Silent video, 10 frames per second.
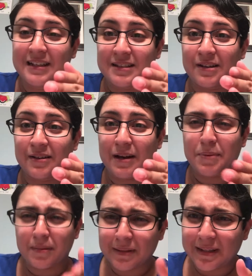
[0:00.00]
So I
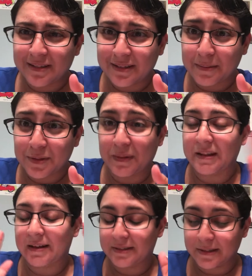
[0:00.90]
probably need to stop doing
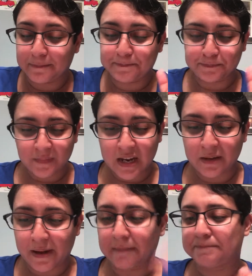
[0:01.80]
that. So
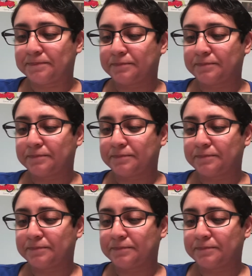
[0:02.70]
anyway,